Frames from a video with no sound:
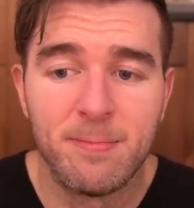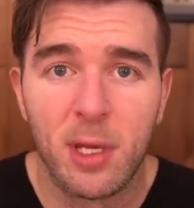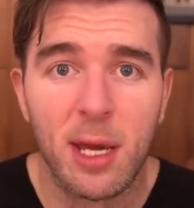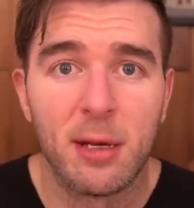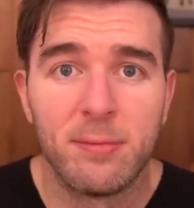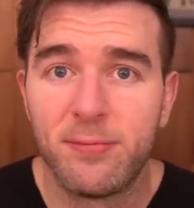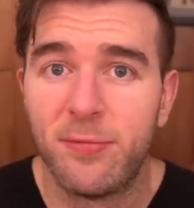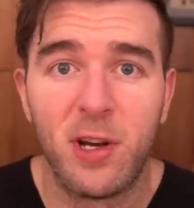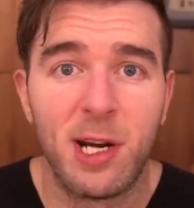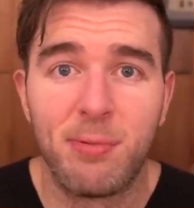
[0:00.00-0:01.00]
yeah,
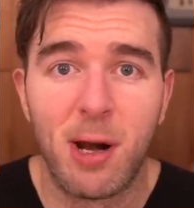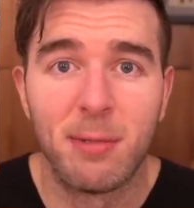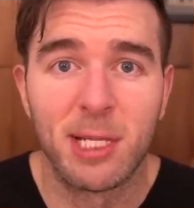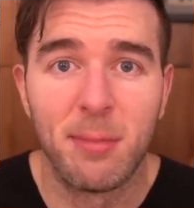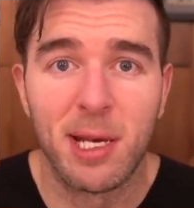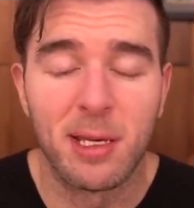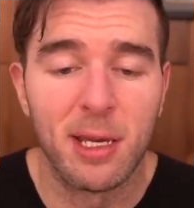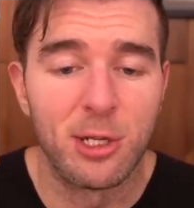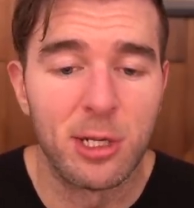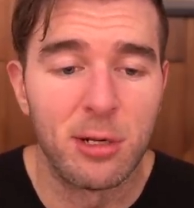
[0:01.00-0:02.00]
very promising
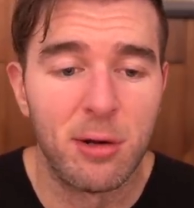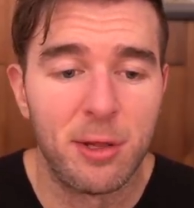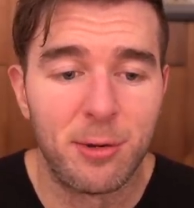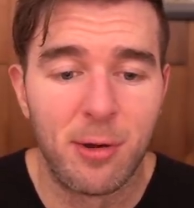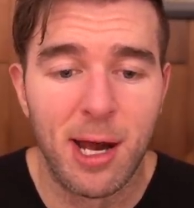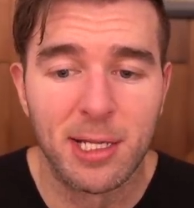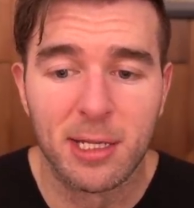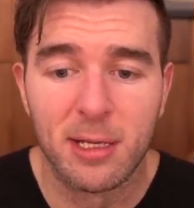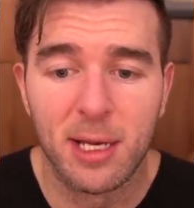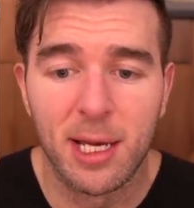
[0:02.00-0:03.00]
medication on the
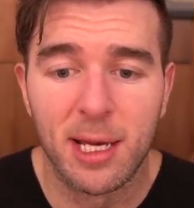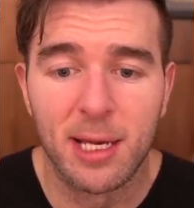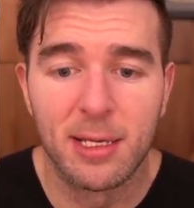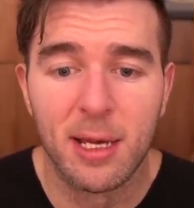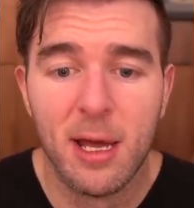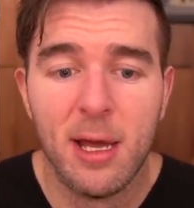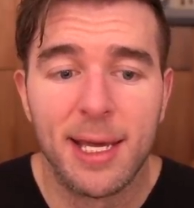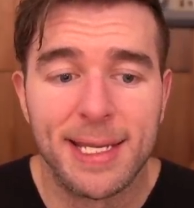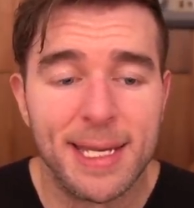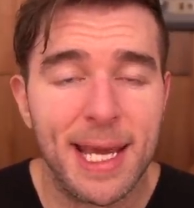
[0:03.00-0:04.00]
horizon. And
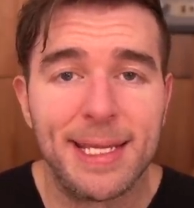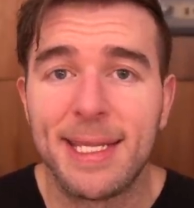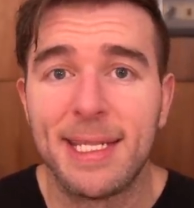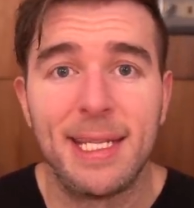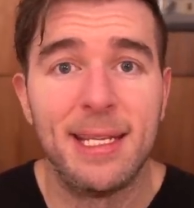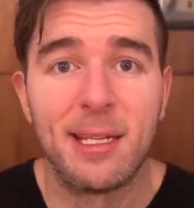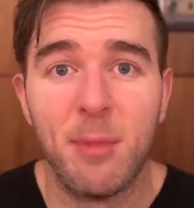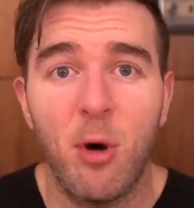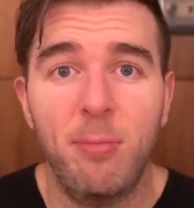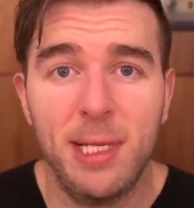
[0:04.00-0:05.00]
it's nice to see some
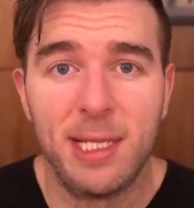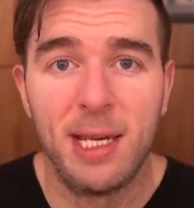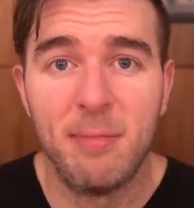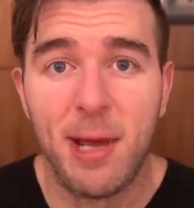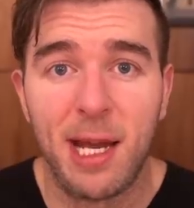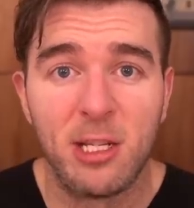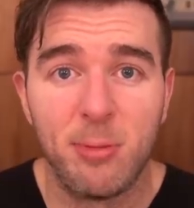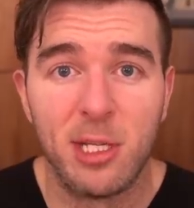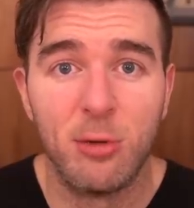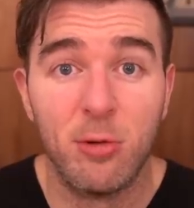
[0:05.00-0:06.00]
obesity
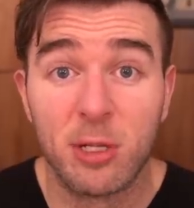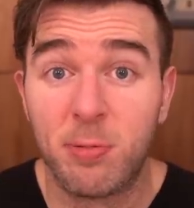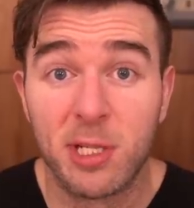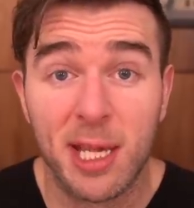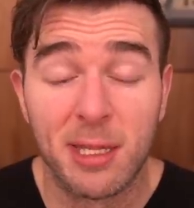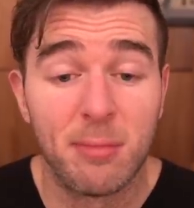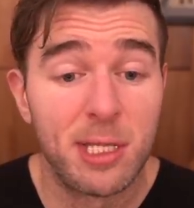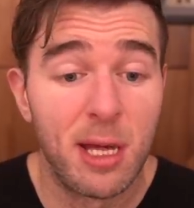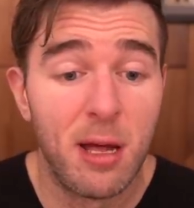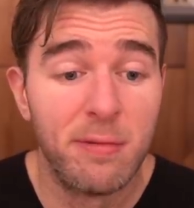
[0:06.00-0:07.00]
management tools present
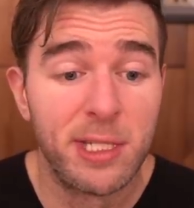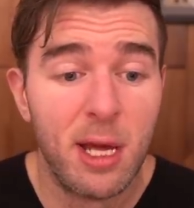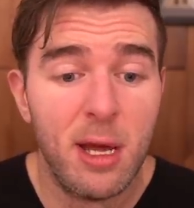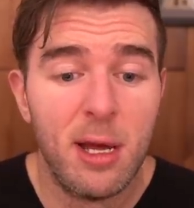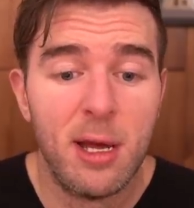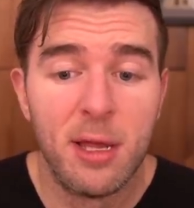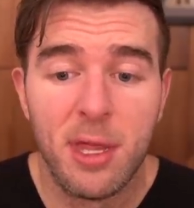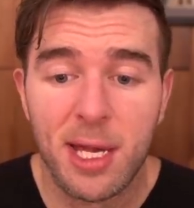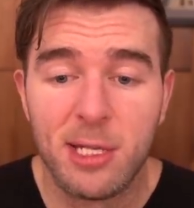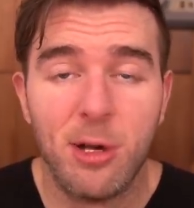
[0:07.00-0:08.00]
themselves
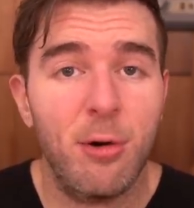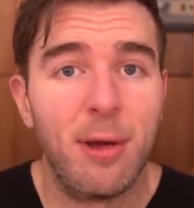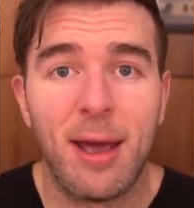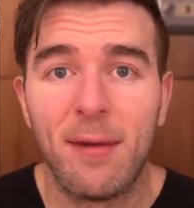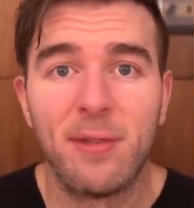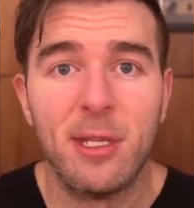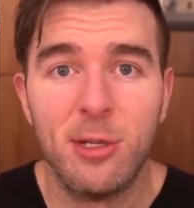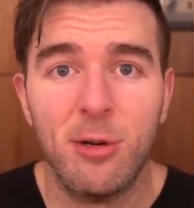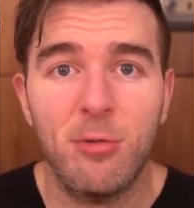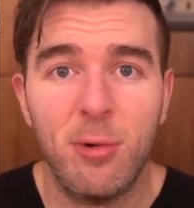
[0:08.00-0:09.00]
that don't have to
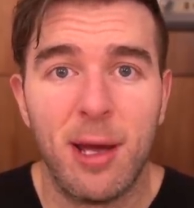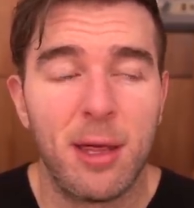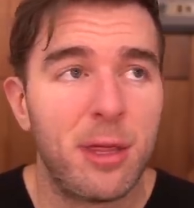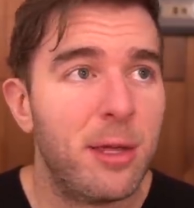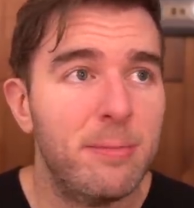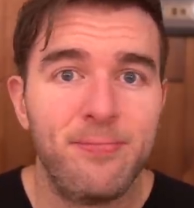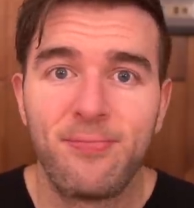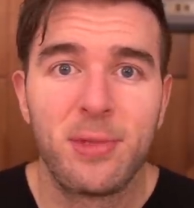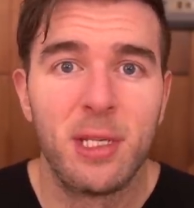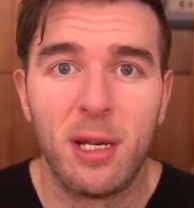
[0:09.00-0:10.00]
do with,
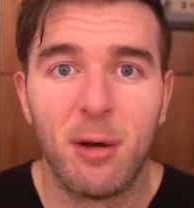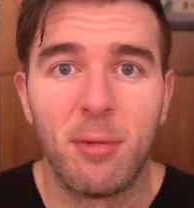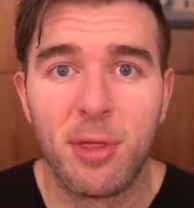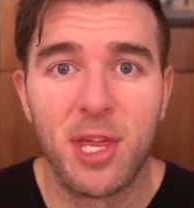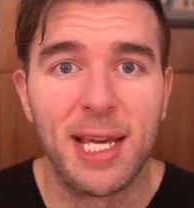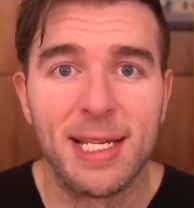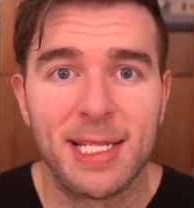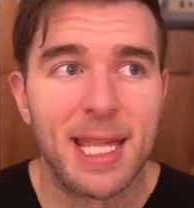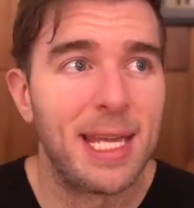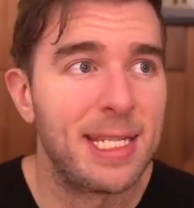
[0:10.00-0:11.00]
you know,
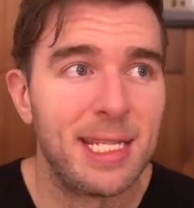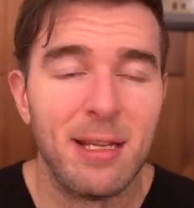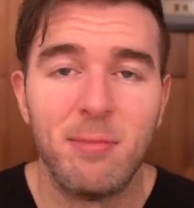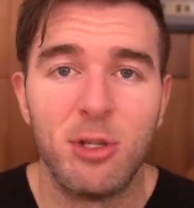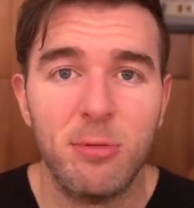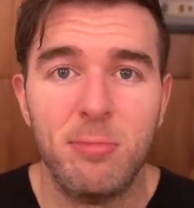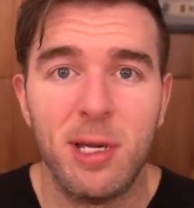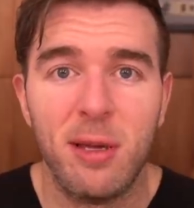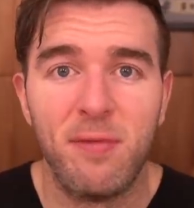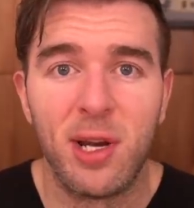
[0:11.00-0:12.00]
things that seem to
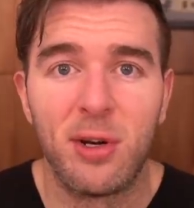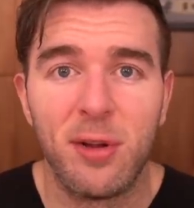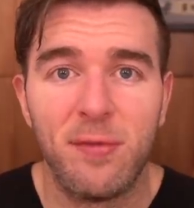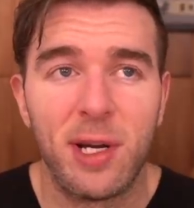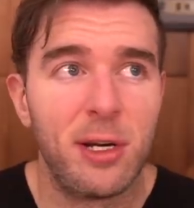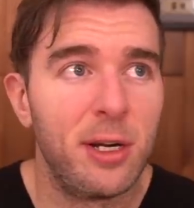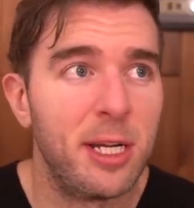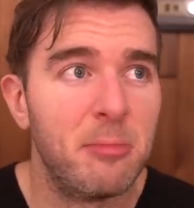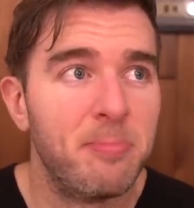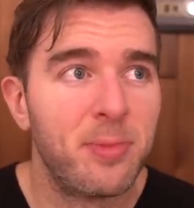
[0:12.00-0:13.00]
be very,
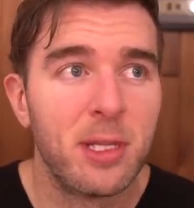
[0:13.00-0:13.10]
very